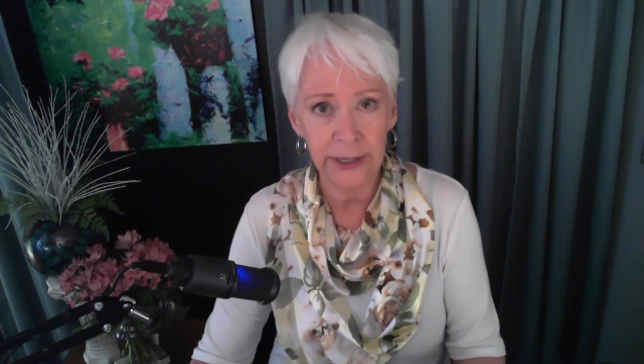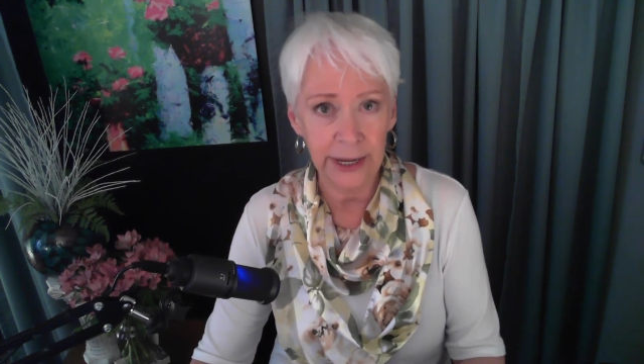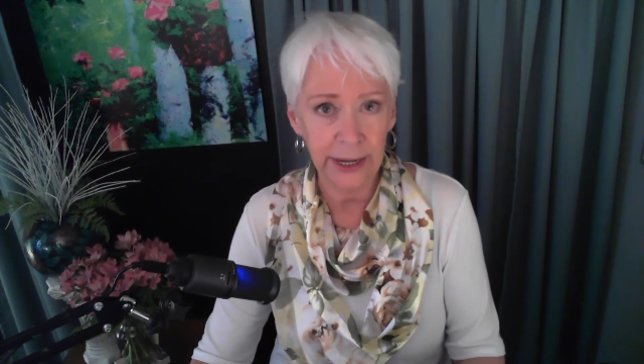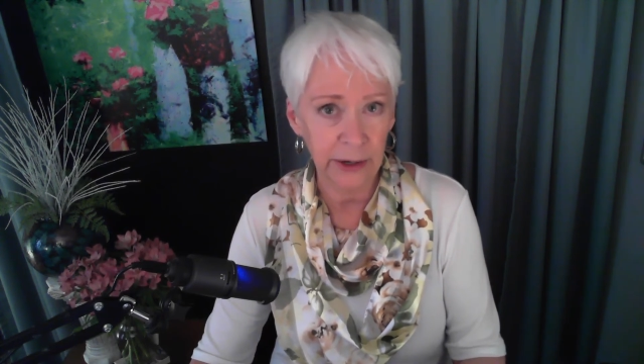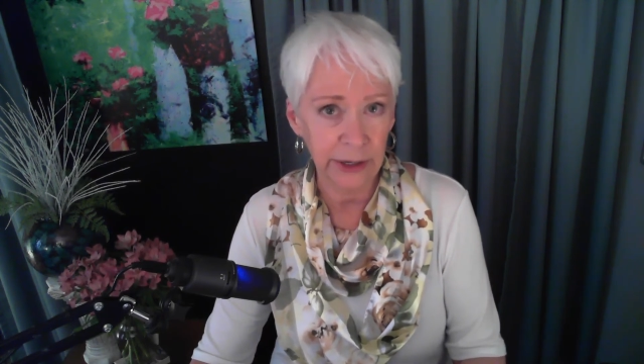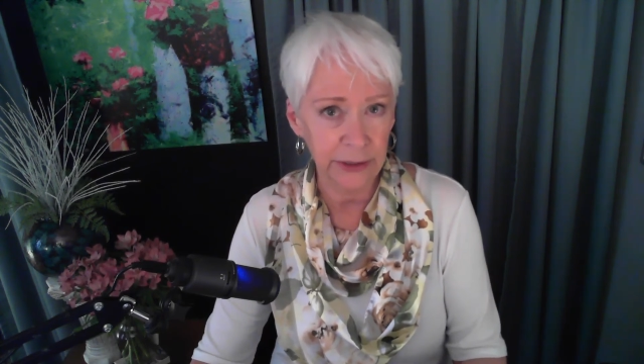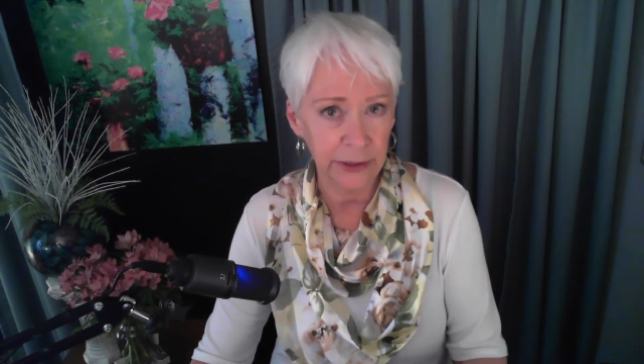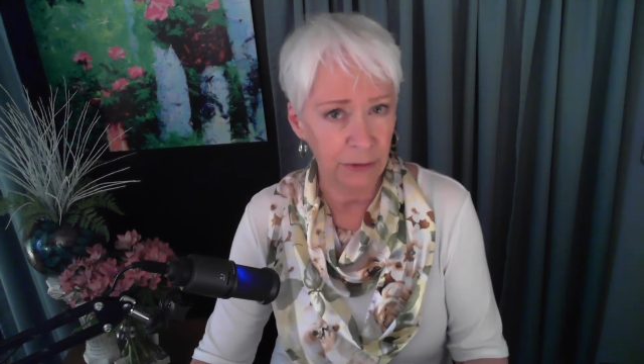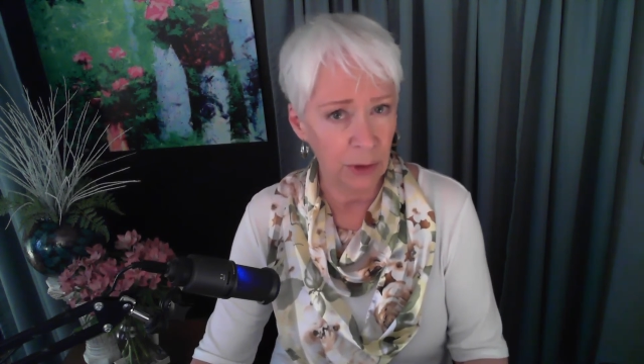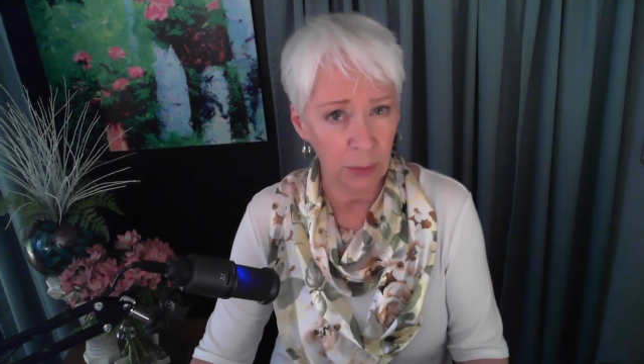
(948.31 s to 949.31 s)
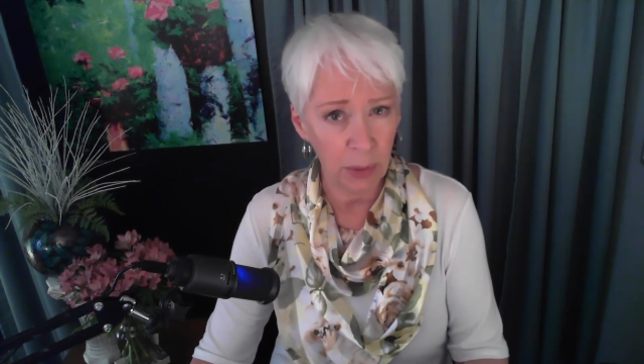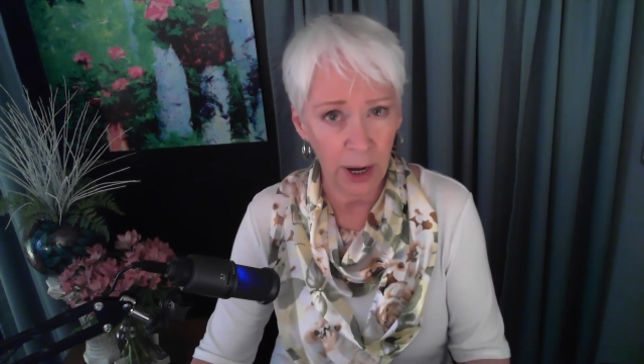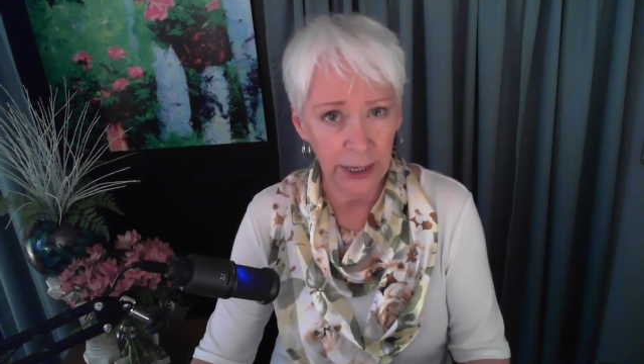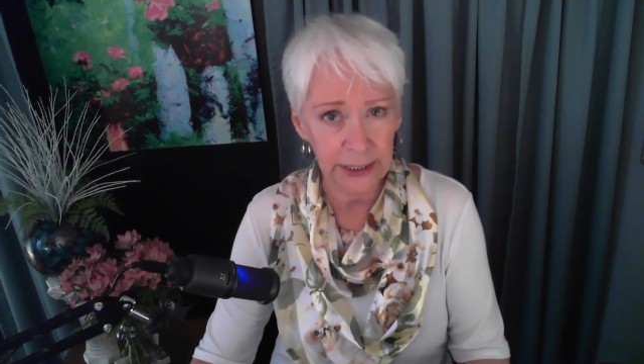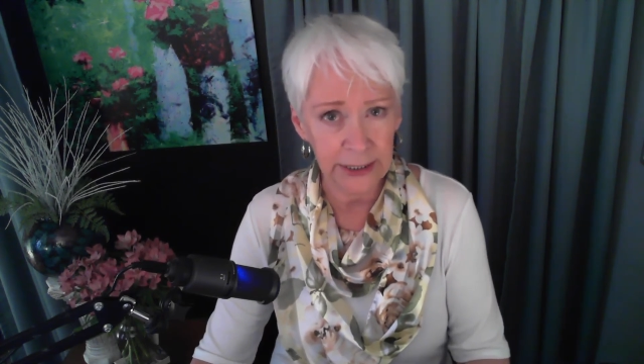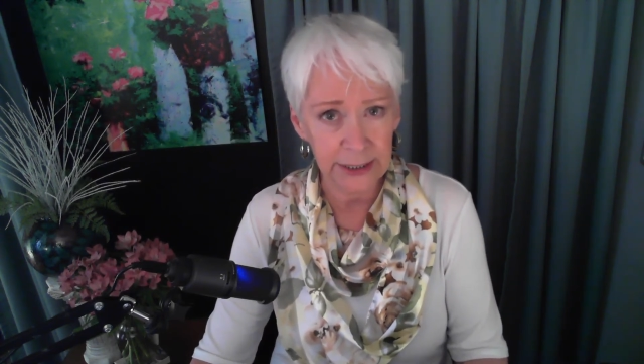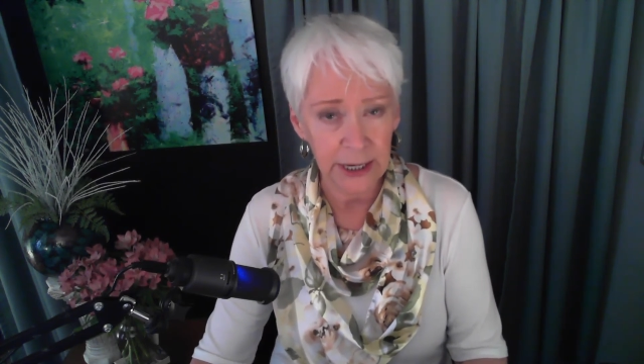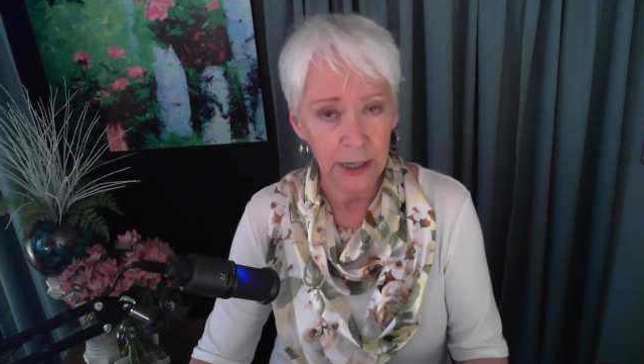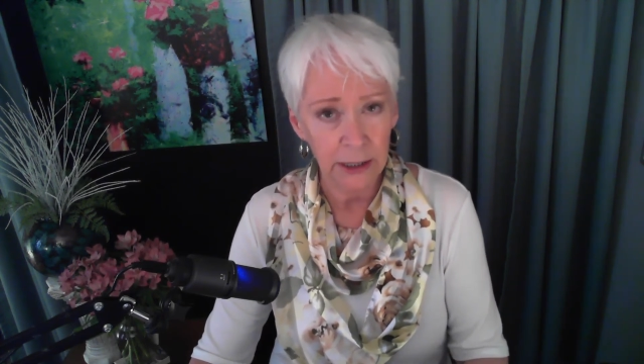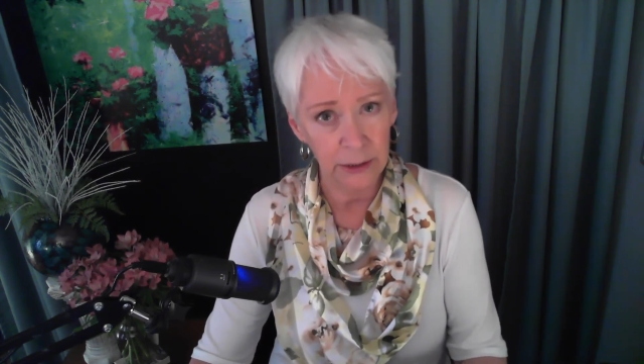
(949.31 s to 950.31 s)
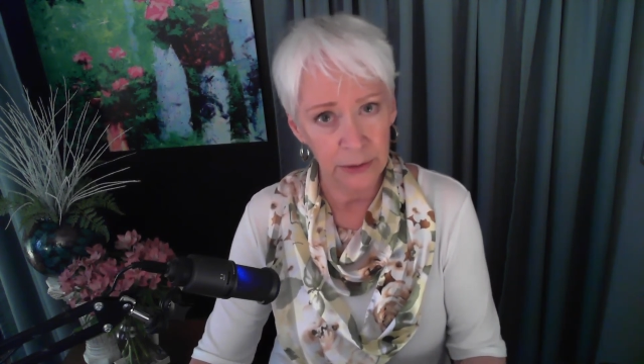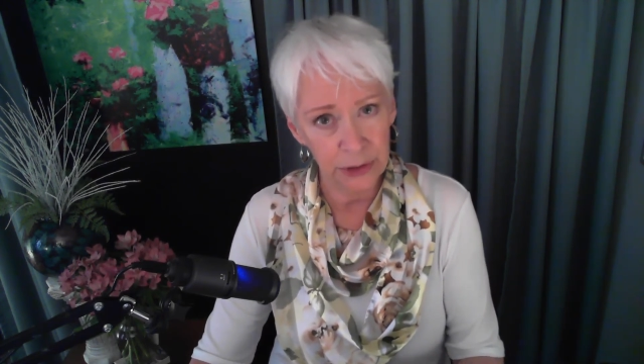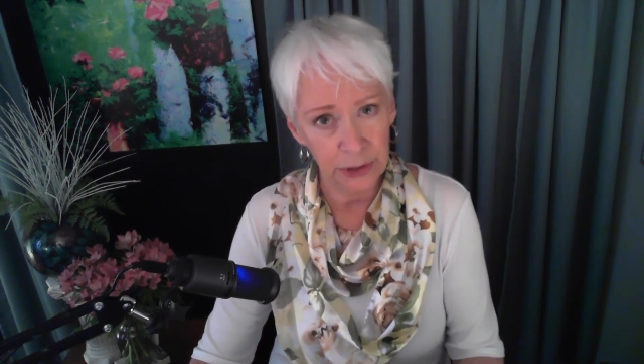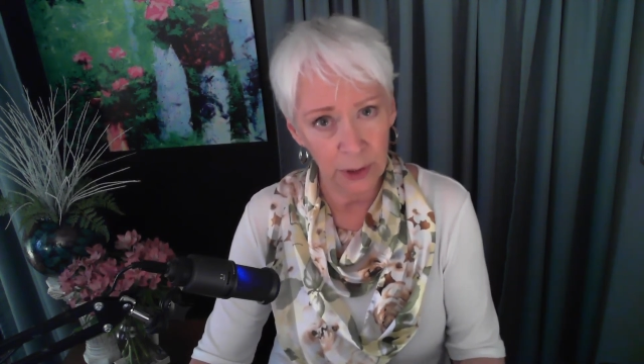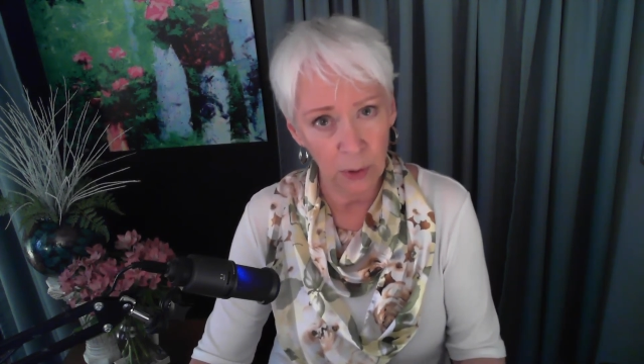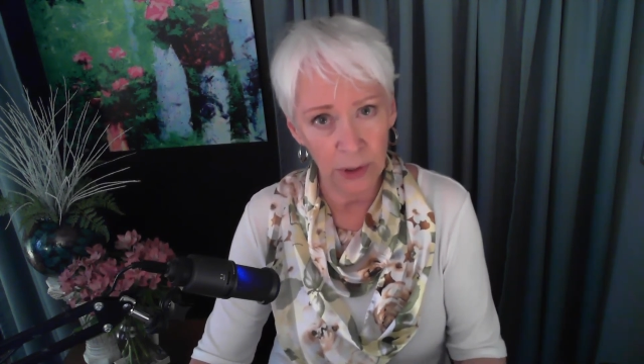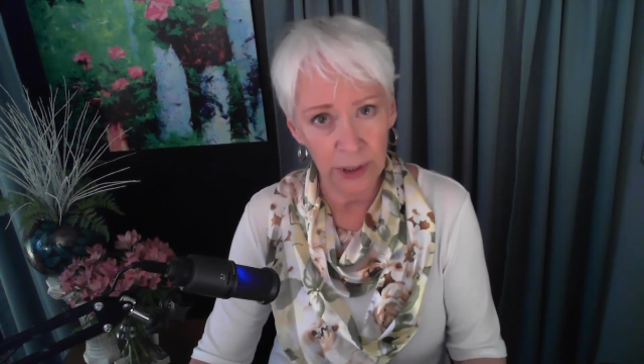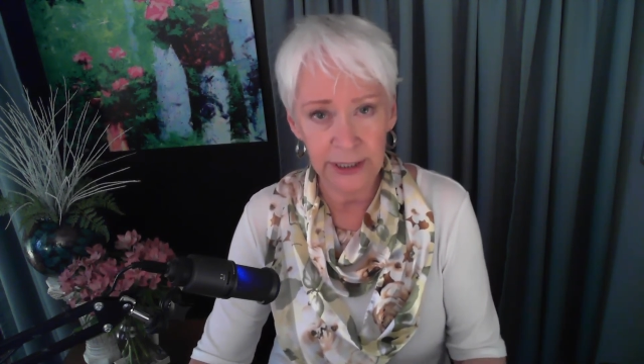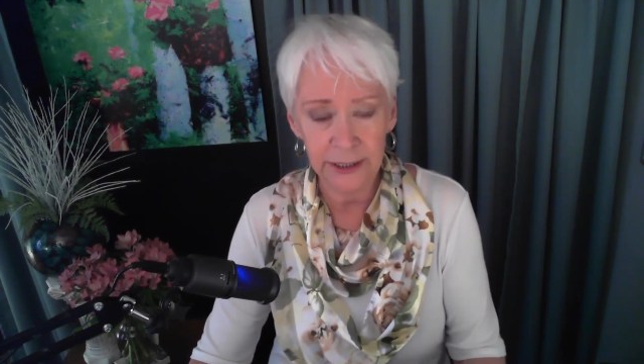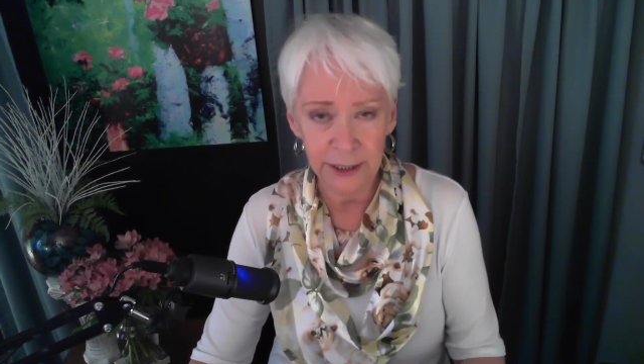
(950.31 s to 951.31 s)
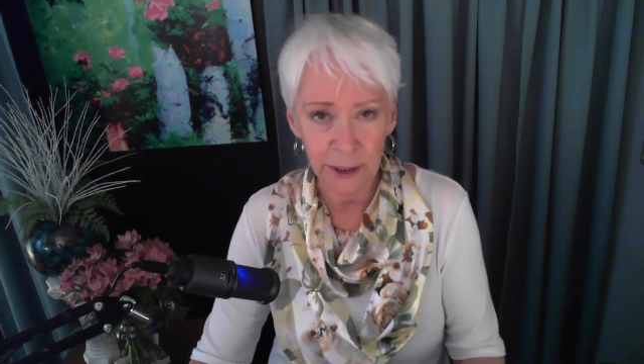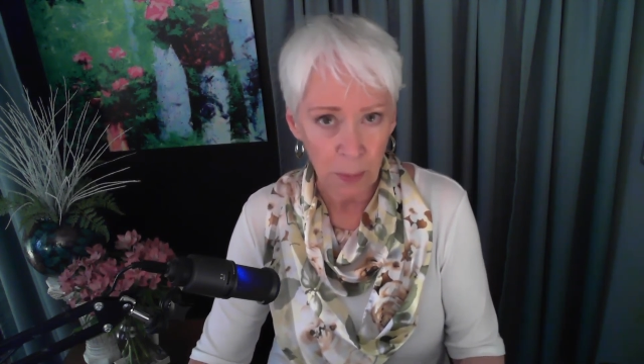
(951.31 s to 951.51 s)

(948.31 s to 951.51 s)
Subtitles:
they carry it in their front pockets, close to the organs,